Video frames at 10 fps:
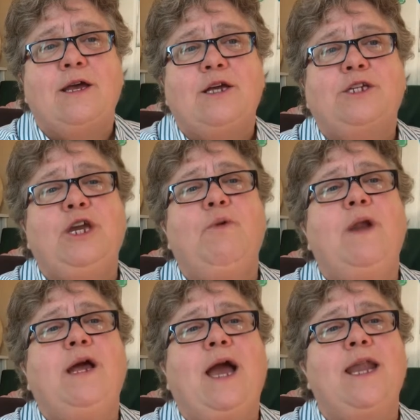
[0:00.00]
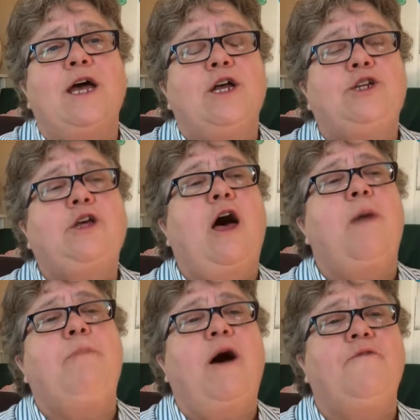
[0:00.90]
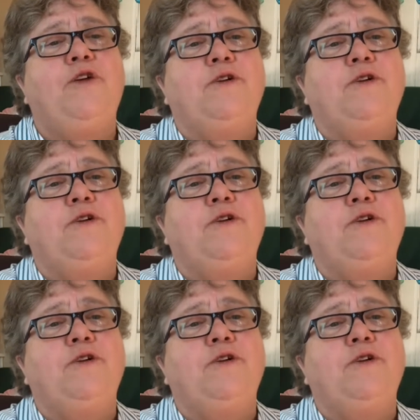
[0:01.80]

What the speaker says: So you want to kind of top off your